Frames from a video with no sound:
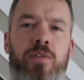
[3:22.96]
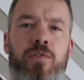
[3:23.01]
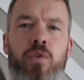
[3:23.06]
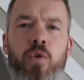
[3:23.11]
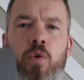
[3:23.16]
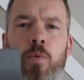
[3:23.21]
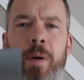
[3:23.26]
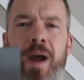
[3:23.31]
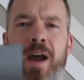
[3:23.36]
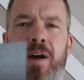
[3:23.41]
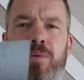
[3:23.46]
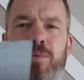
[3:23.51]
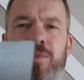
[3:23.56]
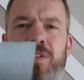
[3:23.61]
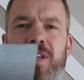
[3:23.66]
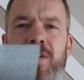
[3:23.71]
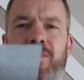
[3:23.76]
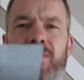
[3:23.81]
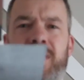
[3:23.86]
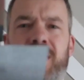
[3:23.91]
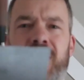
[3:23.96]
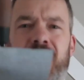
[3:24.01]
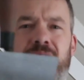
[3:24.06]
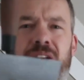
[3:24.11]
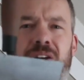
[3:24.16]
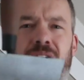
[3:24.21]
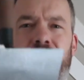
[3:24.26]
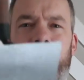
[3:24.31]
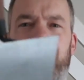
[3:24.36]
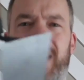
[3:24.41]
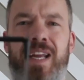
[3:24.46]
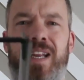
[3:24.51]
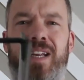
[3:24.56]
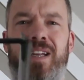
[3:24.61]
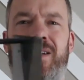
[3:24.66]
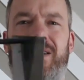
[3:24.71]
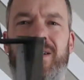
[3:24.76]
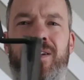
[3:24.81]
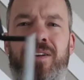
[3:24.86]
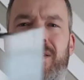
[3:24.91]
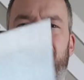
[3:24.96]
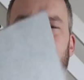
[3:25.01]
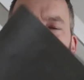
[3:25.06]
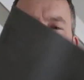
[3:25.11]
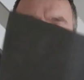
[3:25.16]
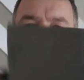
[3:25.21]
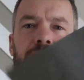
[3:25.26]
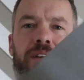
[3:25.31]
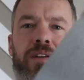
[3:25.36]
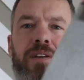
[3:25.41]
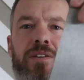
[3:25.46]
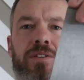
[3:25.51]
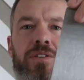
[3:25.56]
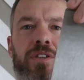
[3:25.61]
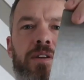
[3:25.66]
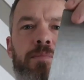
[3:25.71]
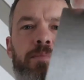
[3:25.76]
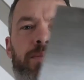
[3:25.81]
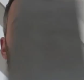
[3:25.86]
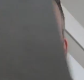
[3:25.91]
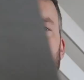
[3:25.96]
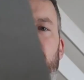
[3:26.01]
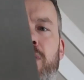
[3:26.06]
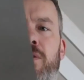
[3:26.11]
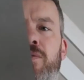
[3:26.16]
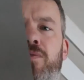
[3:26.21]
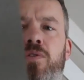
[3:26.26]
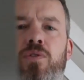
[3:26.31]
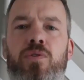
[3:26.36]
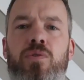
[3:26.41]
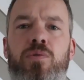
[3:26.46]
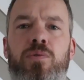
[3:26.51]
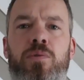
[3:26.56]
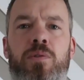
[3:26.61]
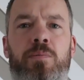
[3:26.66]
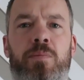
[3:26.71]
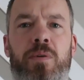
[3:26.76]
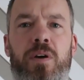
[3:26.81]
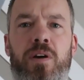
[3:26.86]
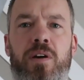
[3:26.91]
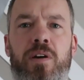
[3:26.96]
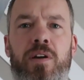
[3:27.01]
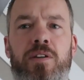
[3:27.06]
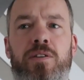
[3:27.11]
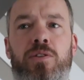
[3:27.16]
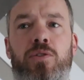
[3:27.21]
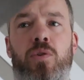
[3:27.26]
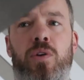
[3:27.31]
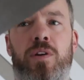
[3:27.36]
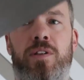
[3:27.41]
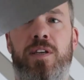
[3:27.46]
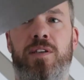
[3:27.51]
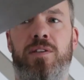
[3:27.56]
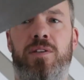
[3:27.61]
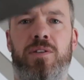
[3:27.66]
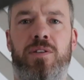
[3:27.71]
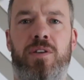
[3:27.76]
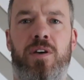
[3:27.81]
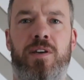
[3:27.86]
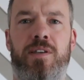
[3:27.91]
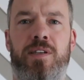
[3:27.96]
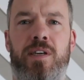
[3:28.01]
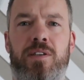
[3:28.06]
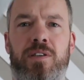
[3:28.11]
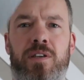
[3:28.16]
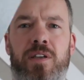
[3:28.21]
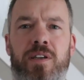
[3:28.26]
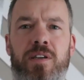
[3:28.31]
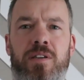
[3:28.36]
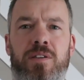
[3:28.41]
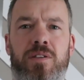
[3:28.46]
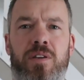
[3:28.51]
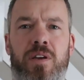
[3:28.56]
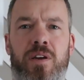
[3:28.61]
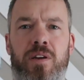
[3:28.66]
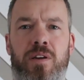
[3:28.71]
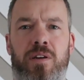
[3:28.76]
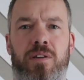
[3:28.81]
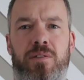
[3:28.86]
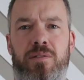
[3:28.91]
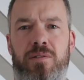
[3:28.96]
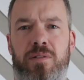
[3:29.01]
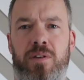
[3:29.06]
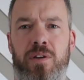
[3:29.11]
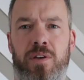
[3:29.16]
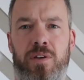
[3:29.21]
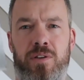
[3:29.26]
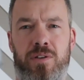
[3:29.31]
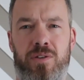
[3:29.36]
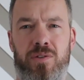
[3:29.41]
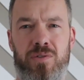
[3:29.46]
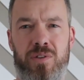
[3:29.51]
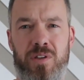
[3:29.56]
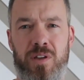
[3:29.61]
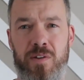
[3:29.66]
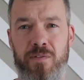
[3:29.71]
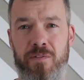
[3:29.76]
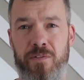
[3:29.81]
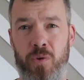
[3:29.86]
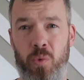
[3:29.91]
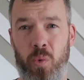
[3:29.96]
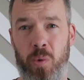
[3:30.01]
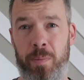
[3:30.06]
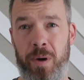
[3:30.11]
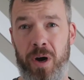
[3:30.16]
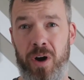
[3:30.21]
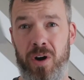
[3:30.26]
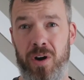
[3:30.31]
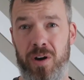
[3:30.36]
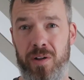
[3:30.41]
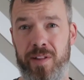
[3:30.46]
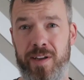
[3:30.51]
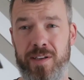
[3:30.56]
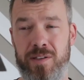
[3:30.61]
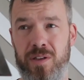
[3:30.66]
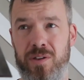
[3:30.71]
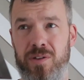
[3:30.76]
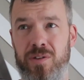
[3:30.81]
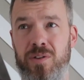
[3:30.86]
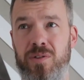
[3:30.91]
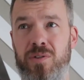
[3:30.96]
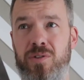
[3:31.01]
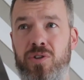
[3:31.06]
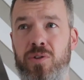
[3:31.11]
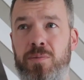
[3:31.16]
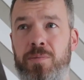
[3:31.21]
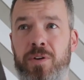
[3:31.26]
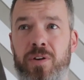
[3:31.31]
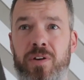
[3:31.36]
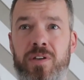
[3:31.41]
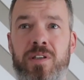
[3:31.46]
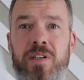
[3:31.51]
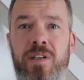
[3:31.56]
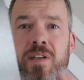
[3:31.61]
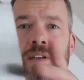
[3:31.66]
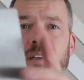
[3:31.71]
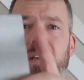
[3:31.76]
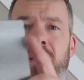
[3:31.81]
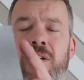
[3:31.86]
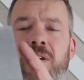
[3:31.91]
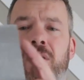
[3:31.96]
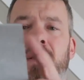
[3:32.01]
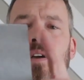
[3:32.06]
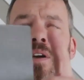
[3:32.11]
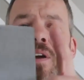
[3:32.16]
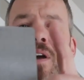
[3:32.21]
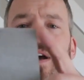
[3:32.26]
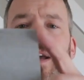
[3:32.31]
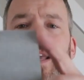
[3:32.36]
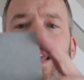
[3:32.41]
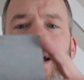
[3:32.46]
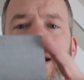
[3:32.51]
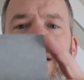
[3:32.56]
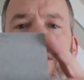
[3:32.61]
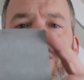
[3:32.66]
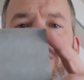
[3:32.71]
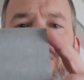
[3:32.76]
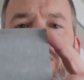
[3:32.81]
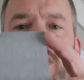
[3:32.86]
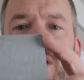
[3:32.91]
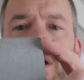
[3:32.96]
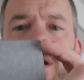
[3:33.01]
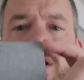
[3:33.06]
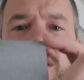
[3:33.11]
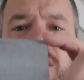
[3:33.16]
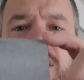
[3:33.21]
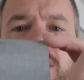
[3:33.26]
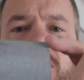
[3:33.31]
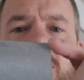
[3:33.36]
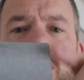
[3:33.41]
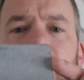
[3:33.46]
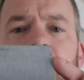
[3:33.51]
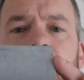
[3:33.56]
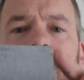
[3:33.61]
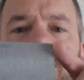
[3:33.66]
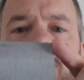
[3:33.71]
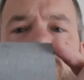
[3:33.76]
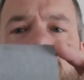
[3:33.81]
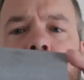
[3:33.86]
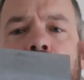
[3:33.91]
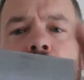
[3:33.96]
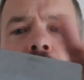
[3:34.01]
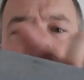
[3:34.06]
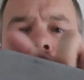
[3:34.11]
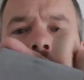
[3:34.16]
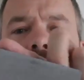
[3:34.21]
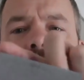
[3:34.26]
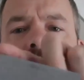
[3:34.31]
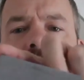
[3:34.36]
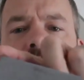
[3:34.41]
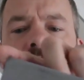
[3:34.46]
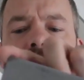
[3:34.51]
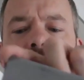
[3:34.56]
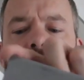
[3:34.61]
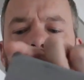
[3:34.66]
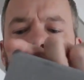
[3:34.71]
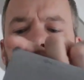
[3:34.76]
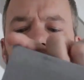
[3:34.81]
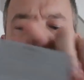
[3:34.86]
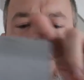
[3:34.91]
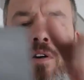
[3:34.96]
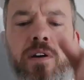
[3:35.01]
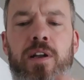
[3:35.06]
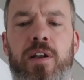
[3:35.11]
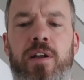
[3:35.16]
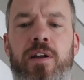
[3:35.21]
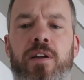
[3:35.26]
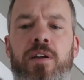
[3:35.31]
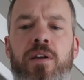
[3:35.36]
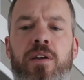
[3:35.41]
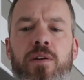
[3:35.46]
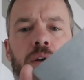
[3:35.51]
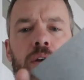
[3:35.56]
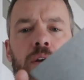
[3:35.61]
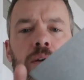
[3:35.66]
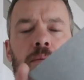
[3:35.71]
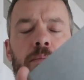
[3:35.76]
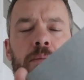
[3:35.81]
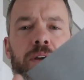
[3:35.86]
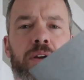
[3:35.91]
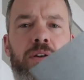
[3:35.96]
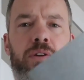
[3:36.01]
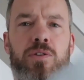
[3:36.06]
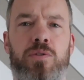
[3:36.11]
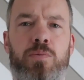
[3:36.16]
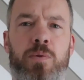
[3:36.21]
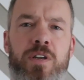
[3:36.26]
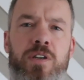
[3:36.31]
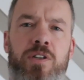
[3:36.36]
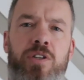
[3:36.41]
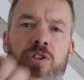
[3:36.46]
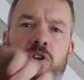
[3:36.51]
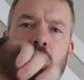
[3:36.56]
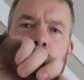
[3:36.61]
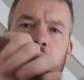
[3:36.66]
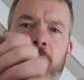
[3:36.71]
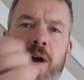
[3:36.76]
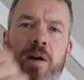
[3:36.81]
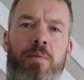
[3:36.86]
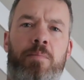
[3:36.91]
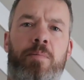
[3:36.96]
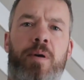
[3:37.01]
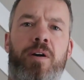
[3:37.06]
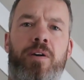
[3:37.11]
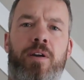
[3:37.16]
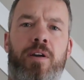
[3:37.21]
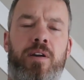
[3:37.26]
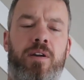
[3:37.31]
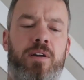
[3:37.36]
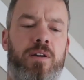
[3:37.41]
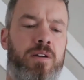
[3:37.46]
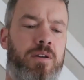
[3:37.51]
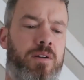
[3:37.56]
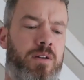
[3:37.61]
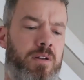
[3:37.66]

£4.79. Cheap and cheerful, but it's quite decent size actually, so as long as it don't fall apart, that's going to do the job nicely. Again, on here, I have just rounded these edges slightly, because when you scoop out the bucket,